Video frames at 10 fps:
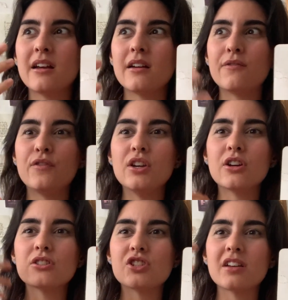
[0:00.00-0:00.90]

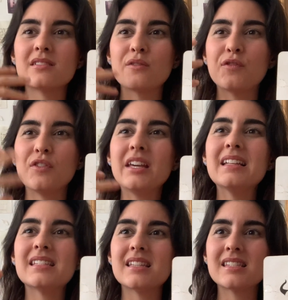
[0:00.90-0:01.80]
fear just
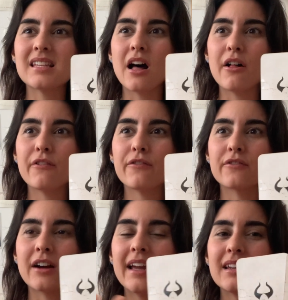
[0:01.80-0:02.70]
feeds itself,
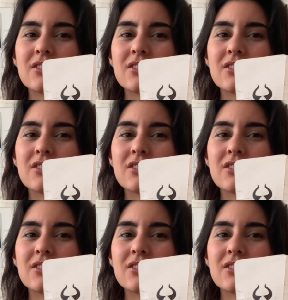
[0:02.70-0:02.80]
right?